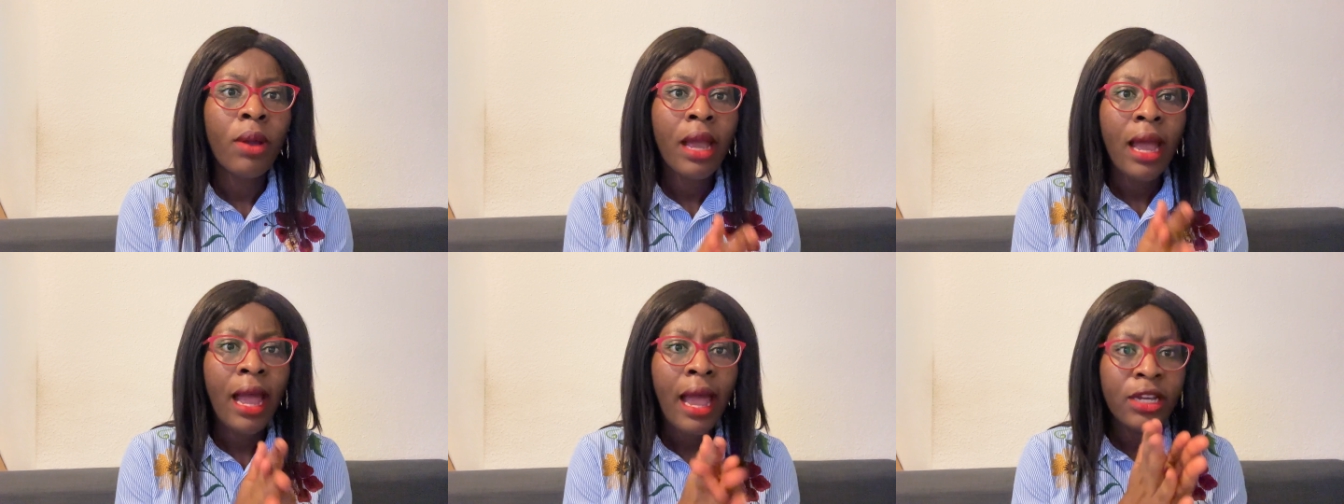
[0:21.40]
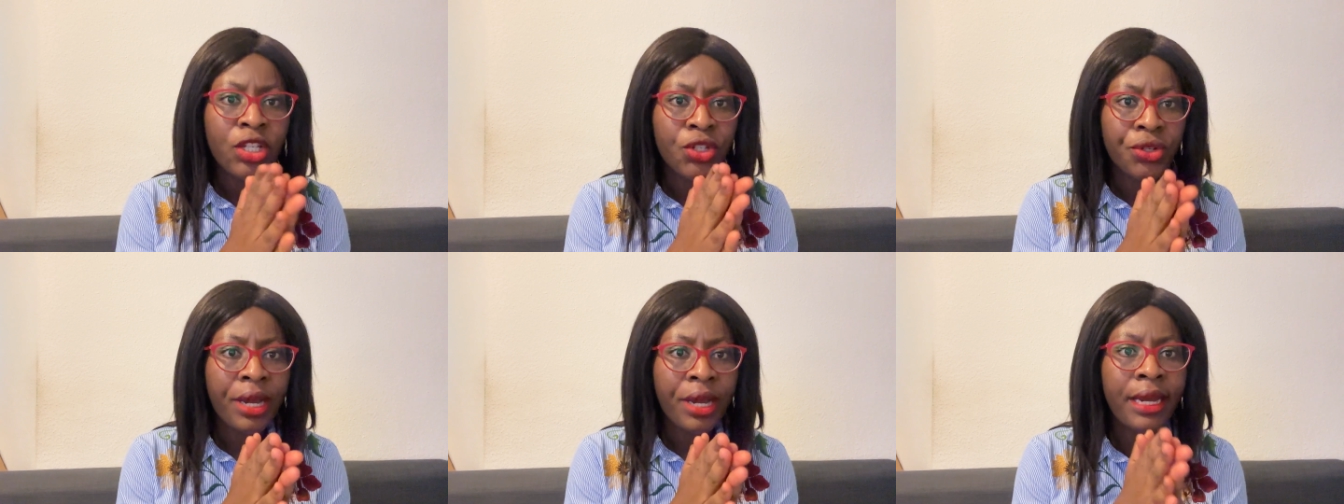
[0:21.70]

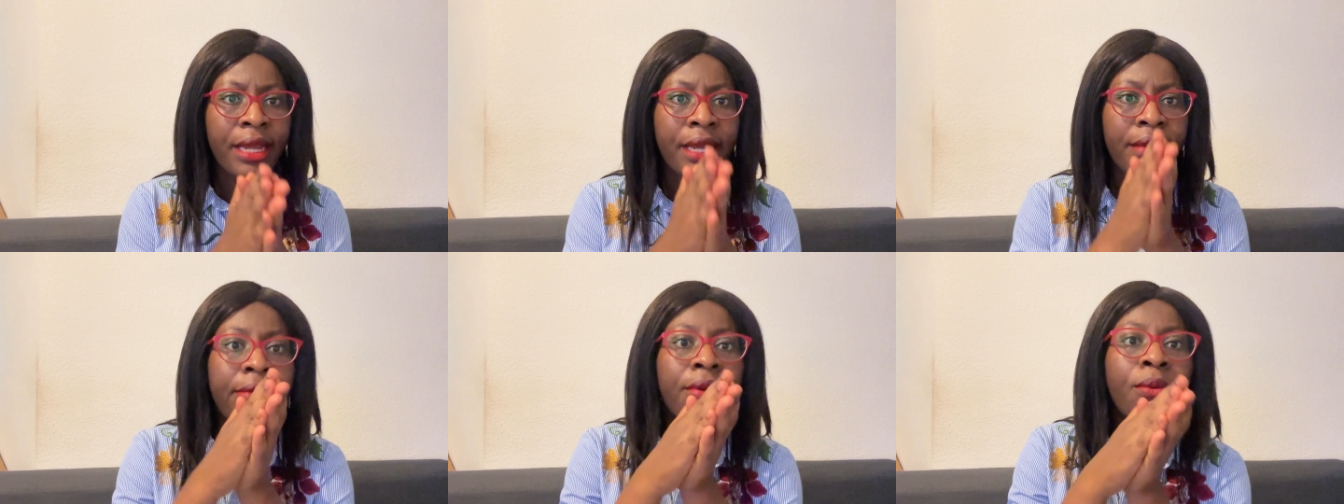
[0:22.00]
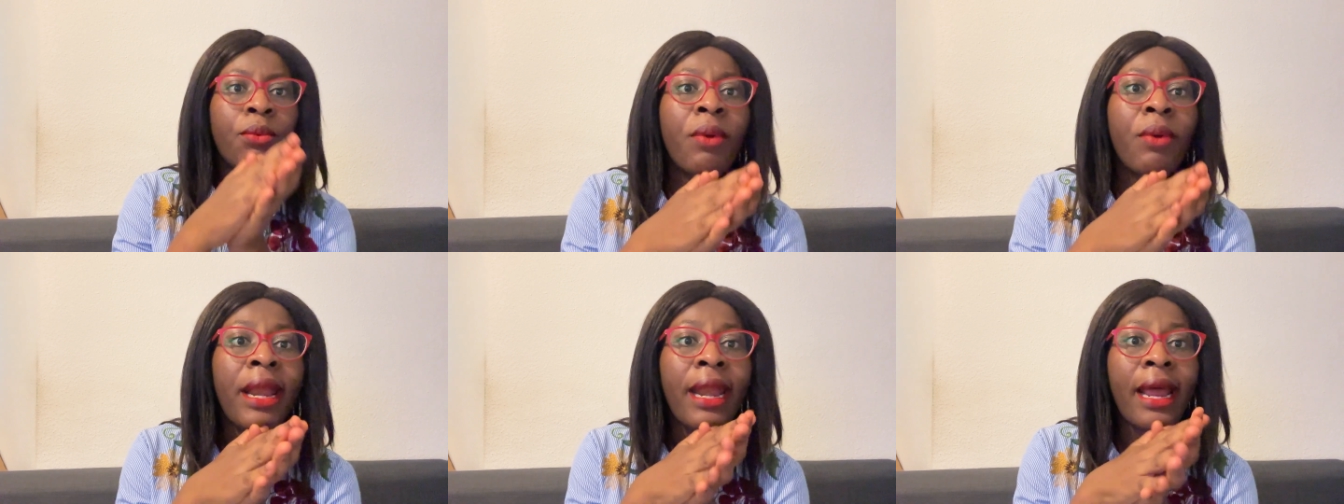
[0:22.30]
actually,
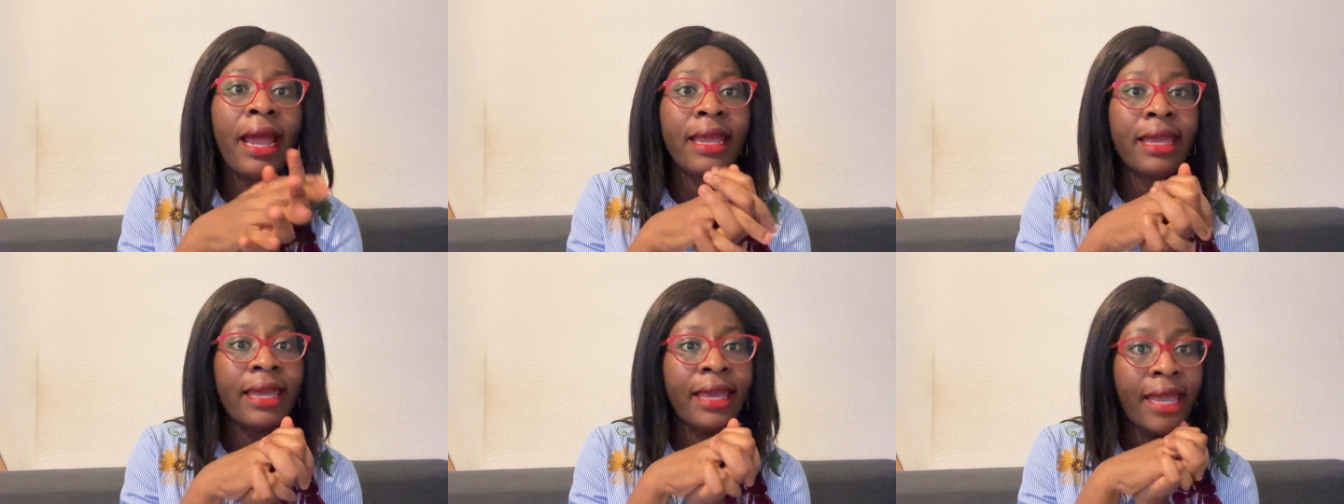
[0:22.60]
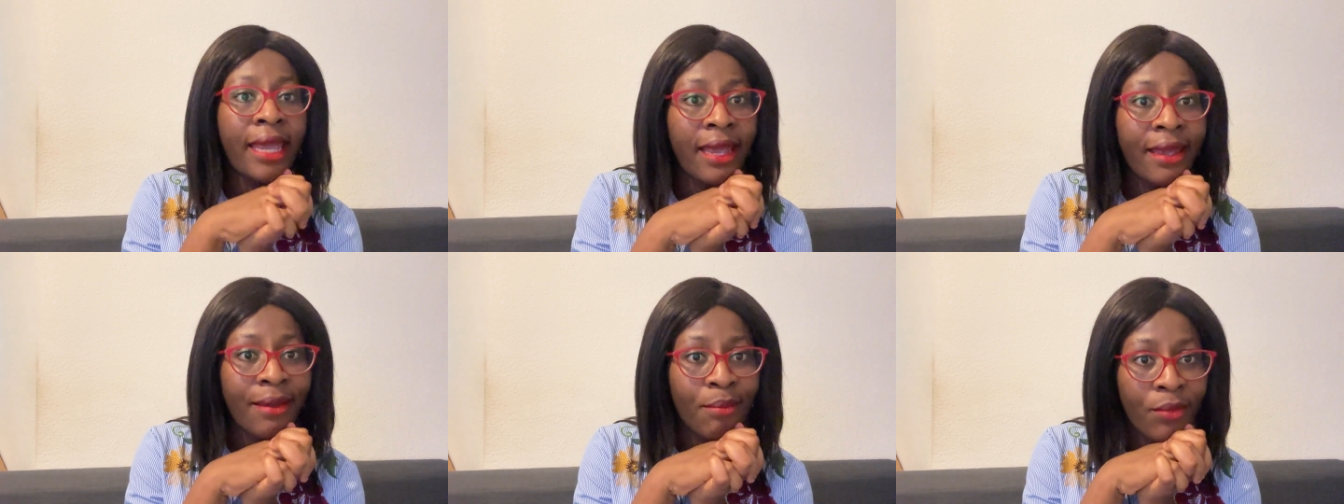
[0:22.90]
when I
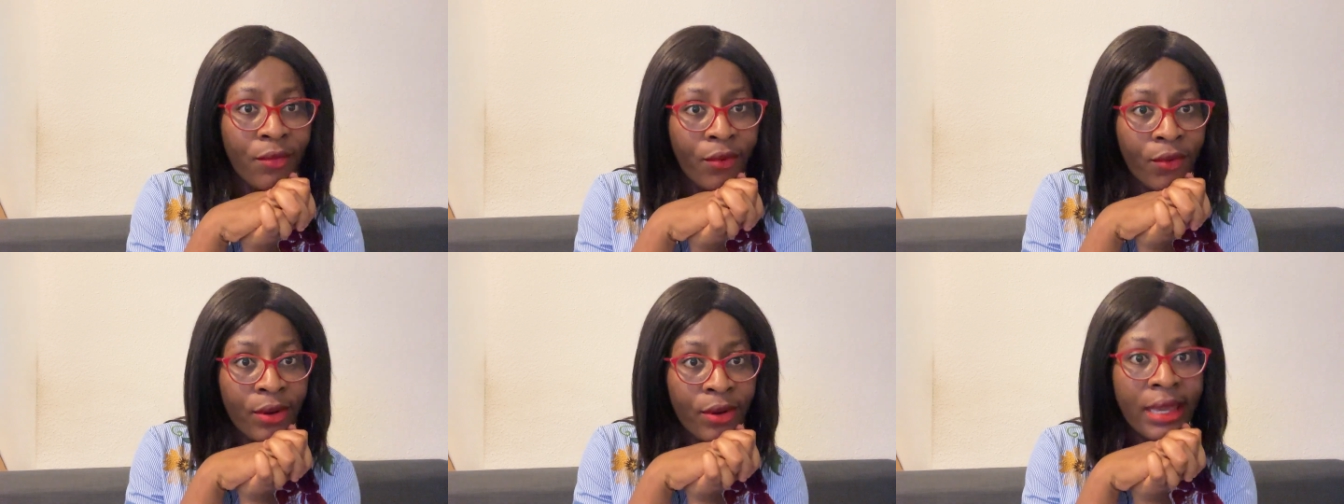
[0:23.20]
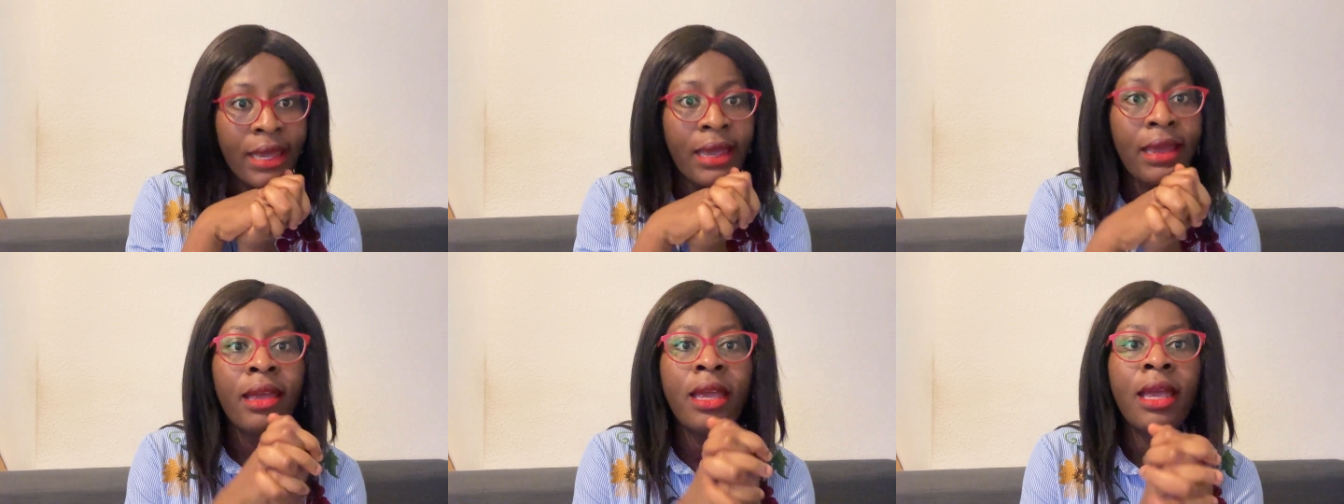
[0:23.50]
came,
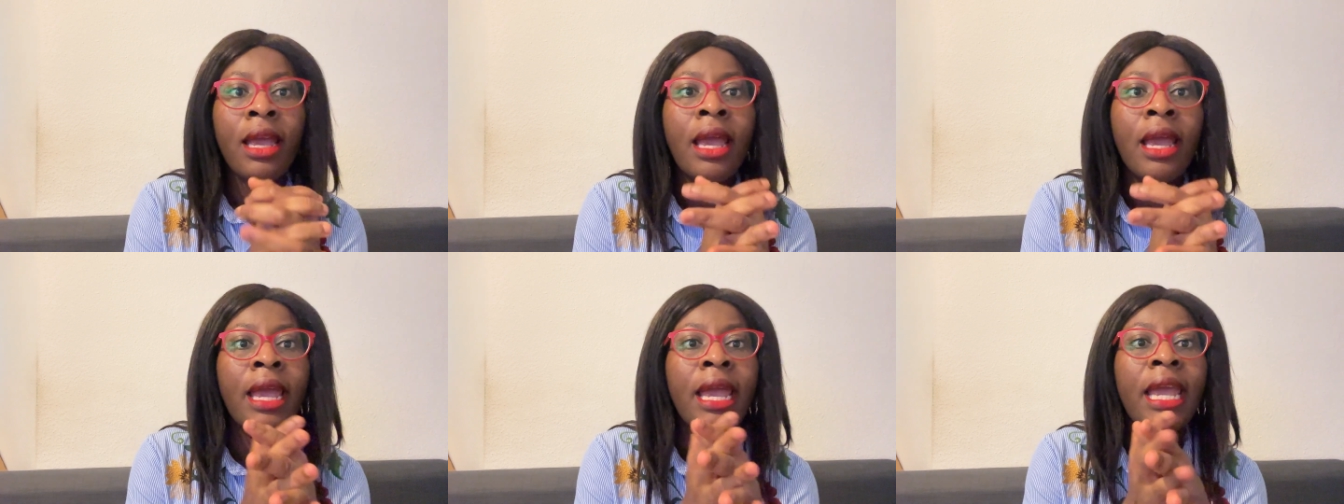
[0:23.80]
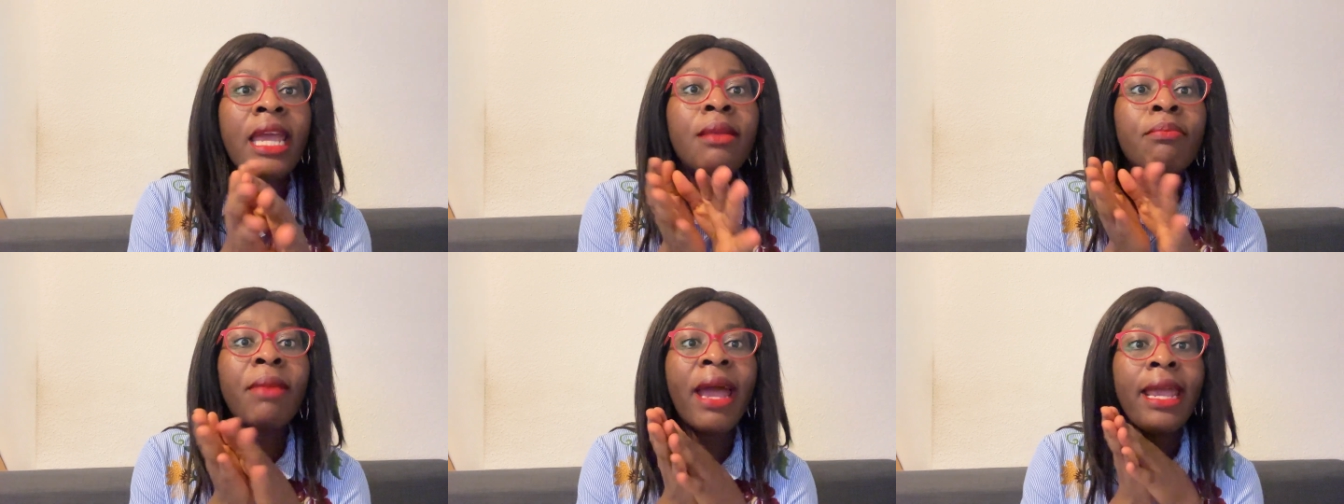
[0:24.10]
okay,
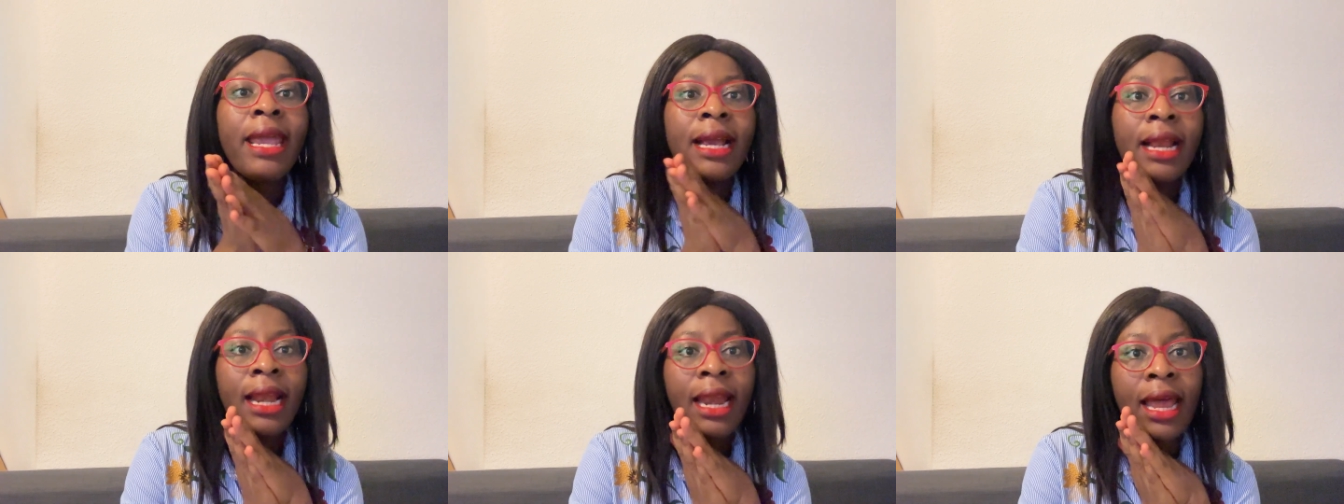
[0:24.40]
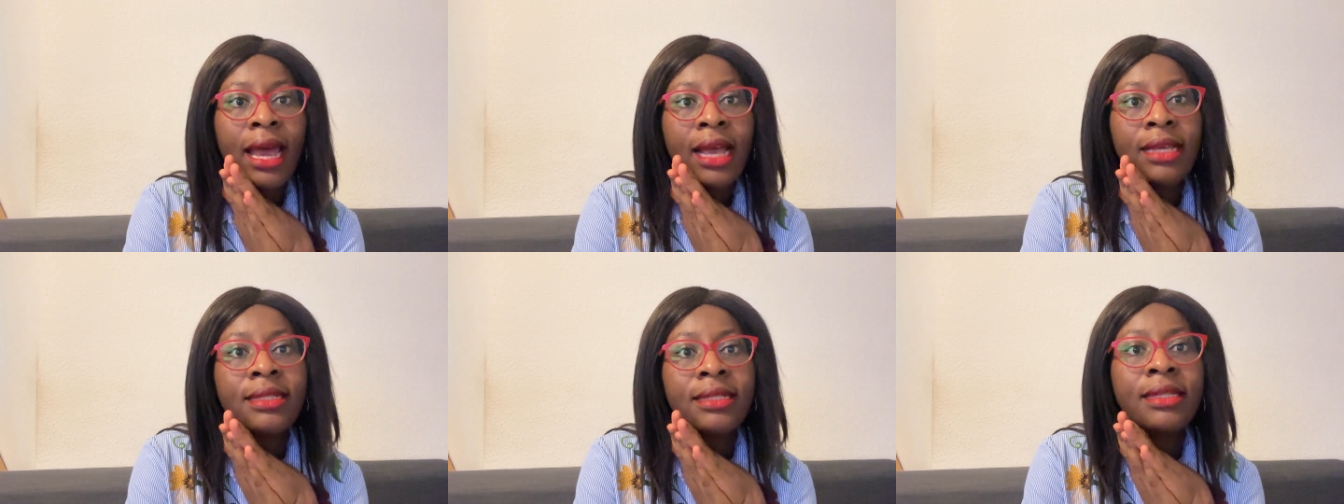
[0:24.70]
in my
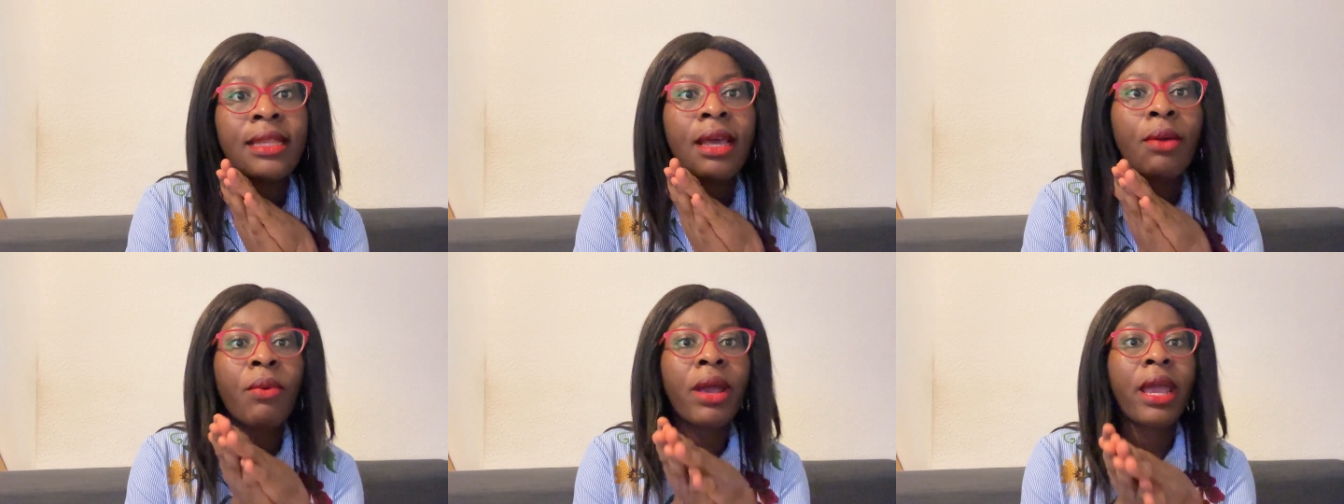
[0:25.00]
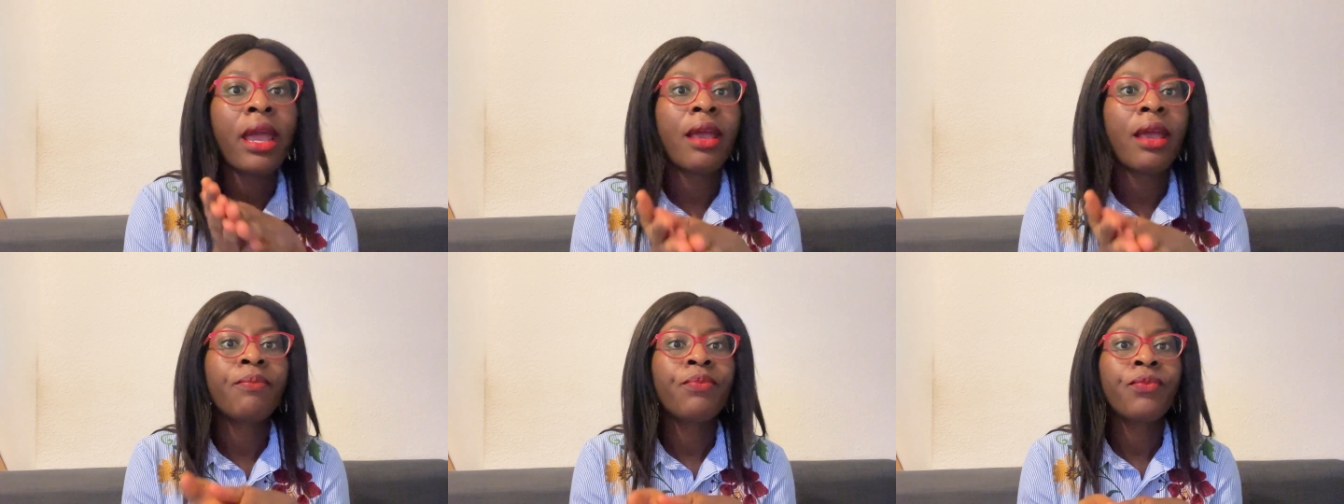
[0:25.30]
class there
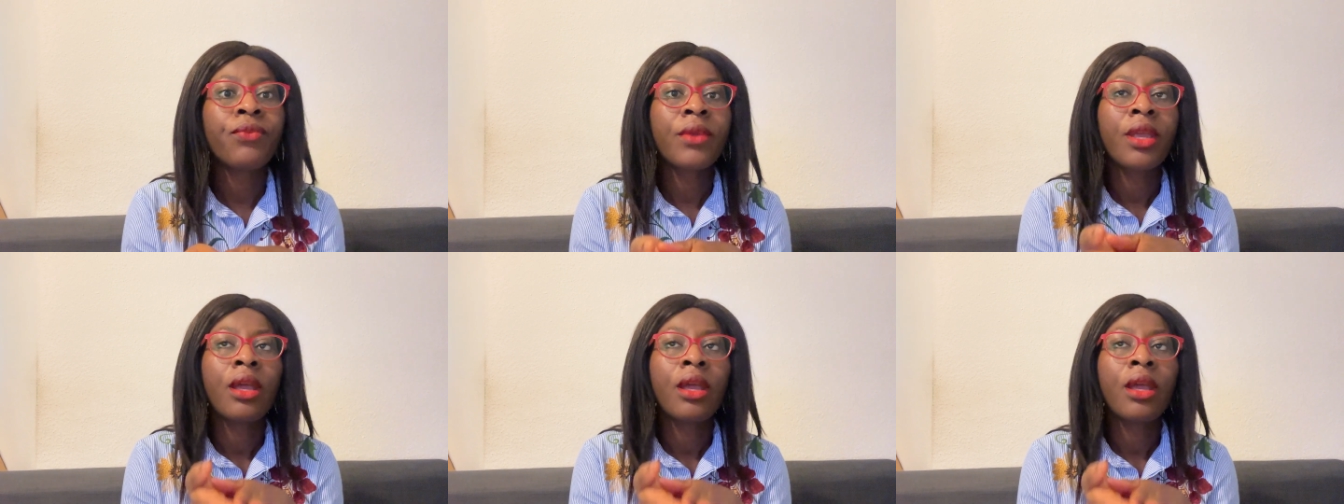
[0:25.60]
were